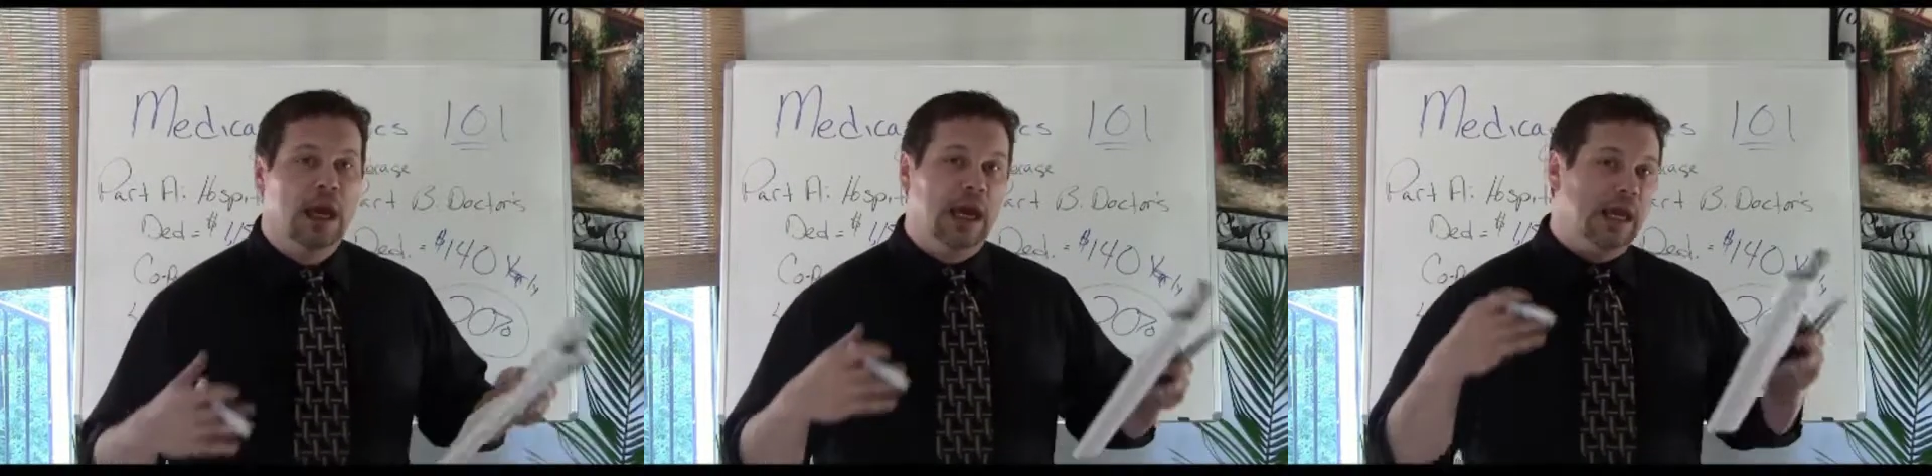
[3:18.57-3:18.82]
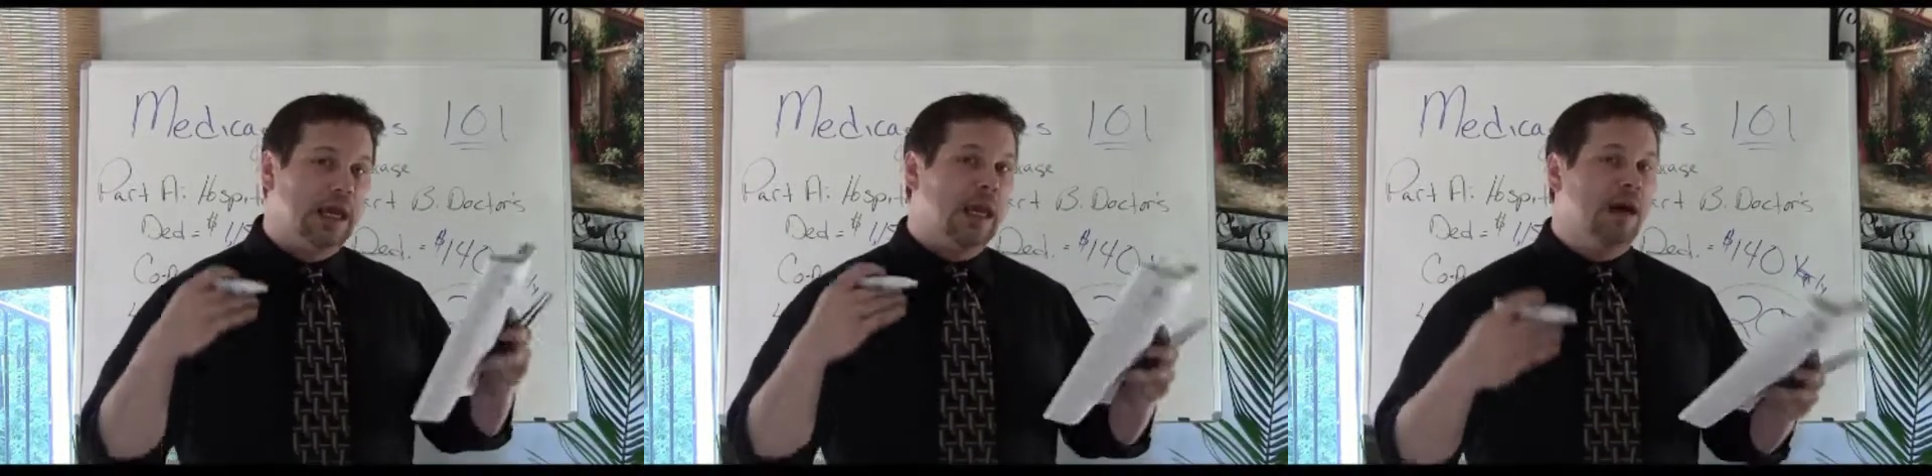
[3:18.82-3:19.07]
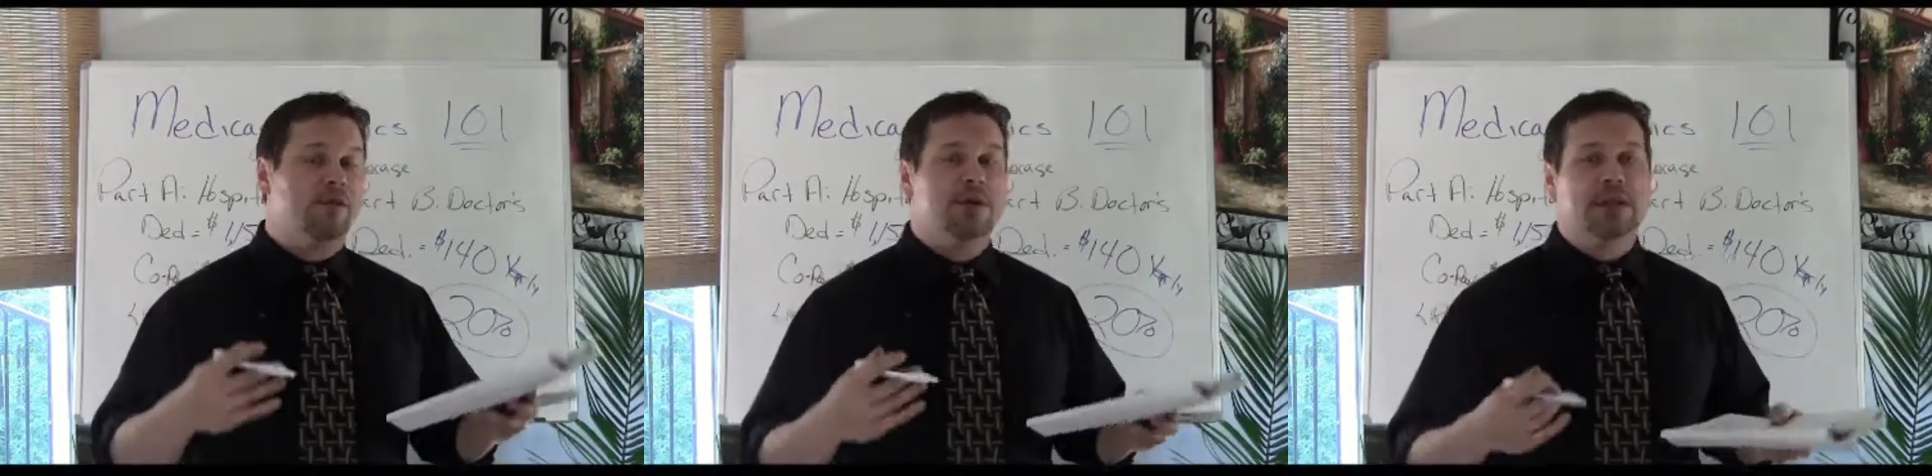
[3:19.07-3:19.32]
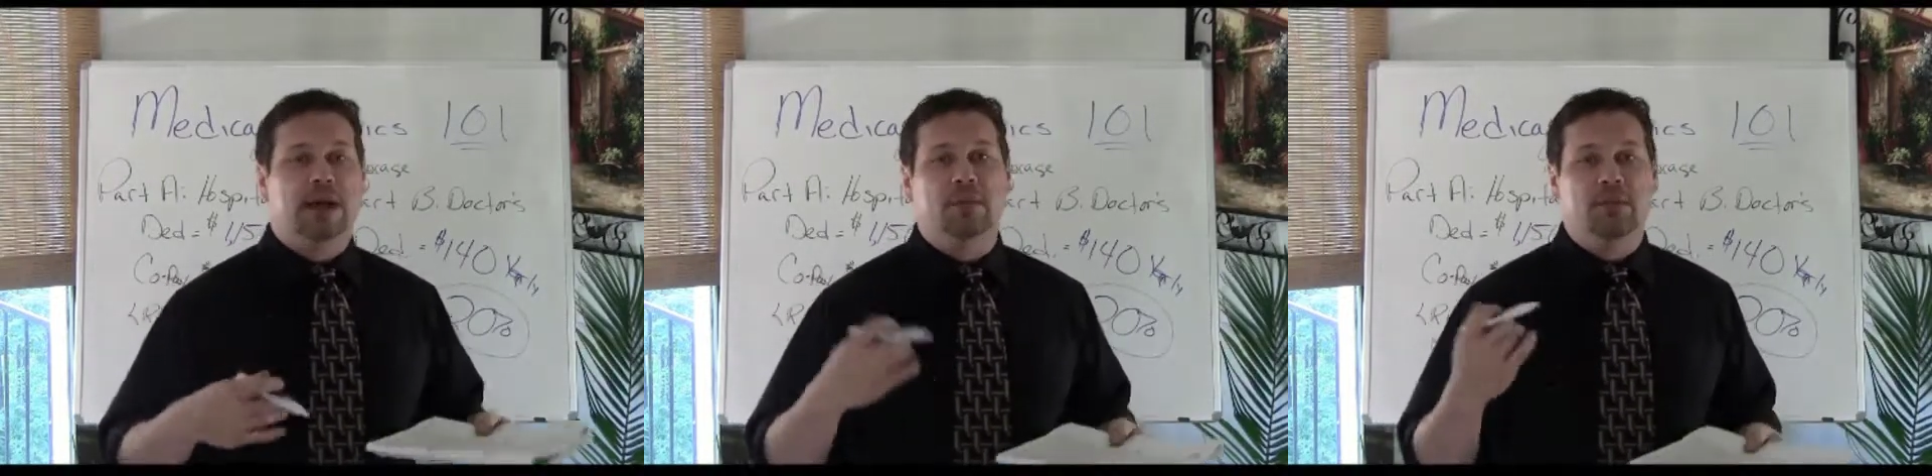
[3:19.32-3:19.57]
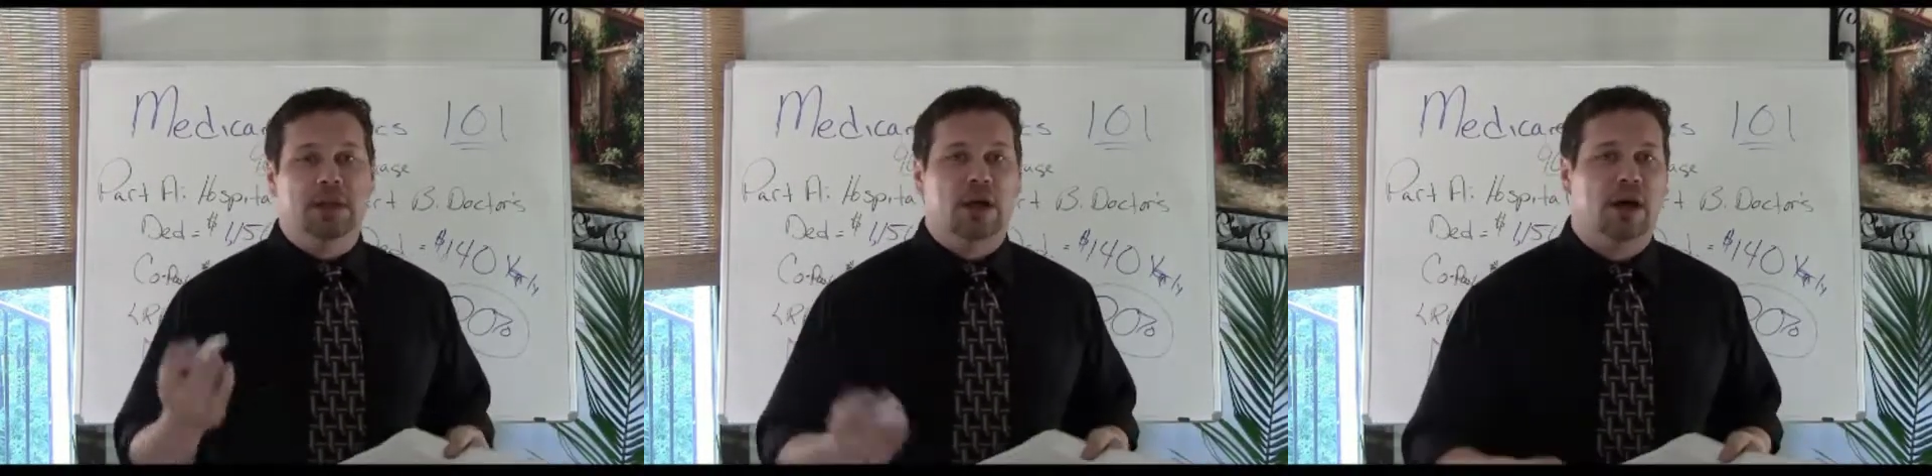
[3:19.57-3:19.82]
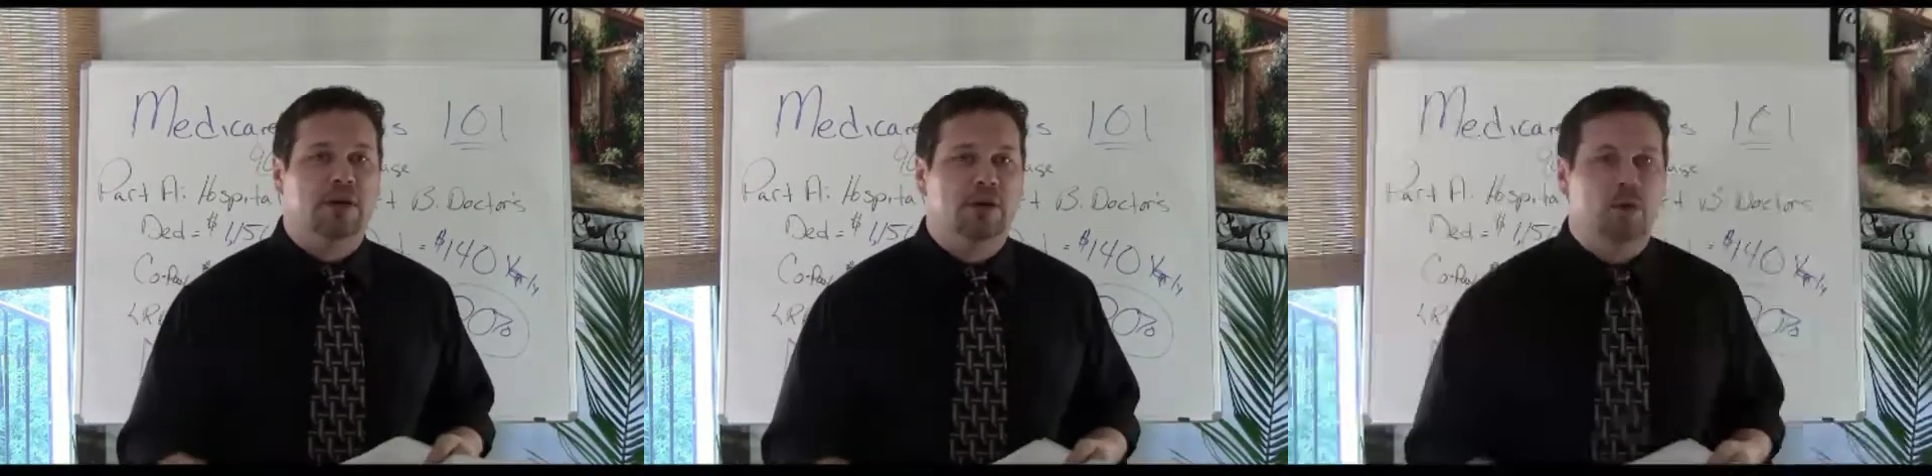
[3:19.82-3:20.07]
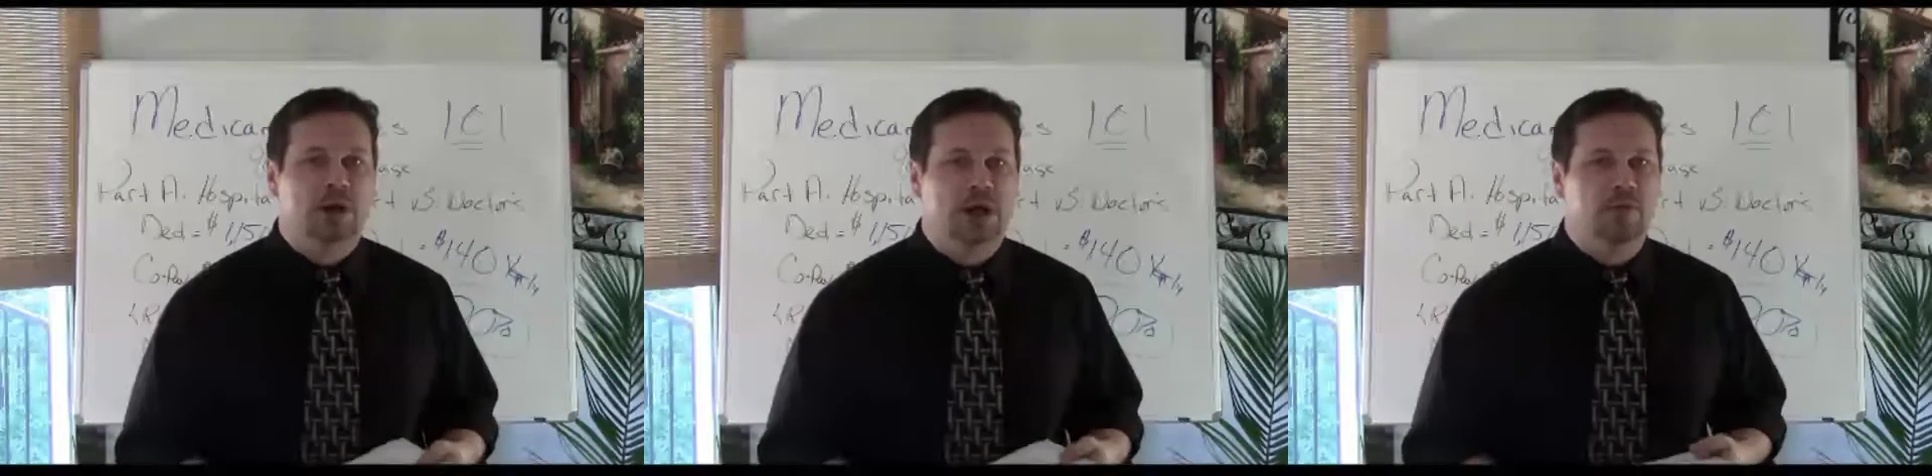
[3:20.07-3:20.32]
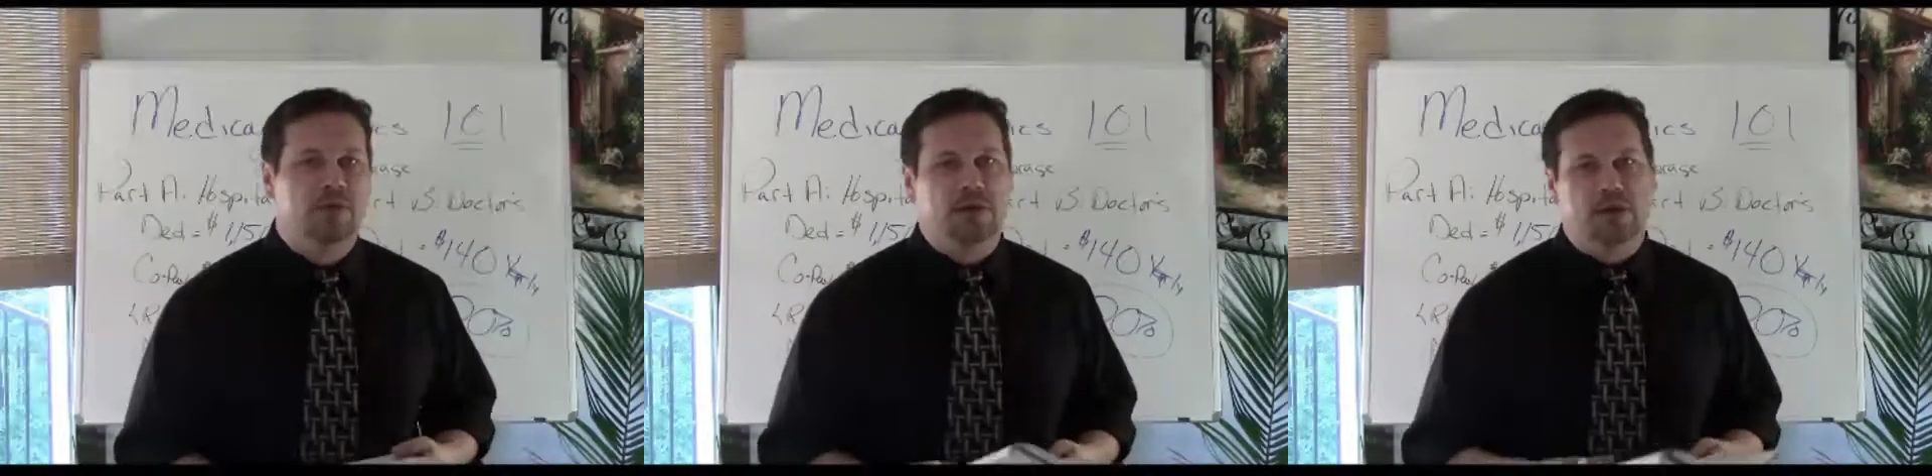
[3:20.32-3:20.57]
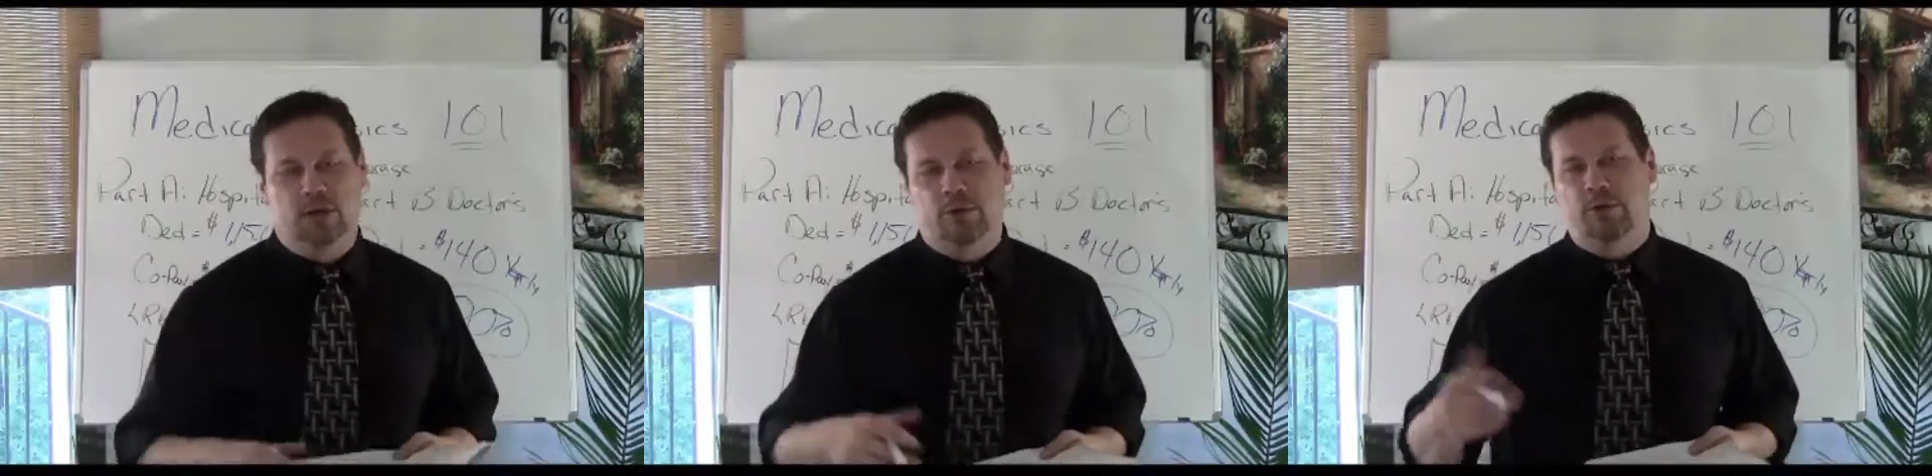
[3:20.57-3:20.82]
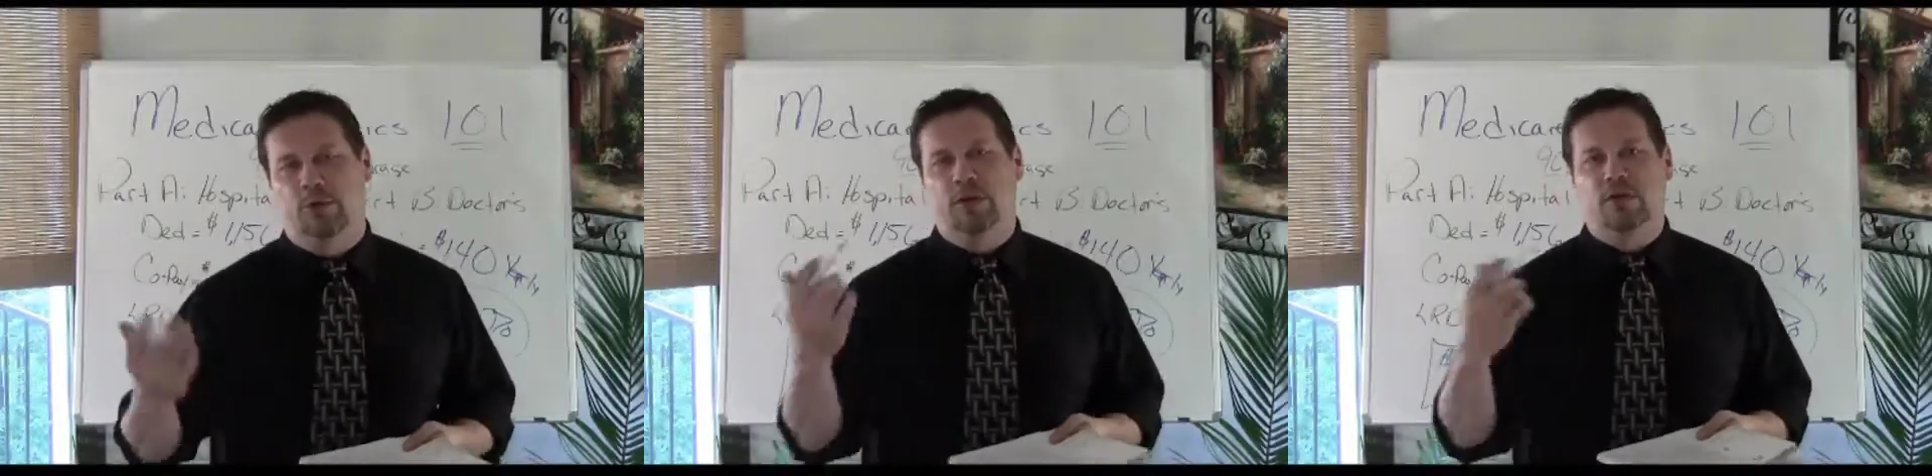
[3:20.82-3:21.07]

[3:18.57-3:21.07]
And every time the doctor comes into your room,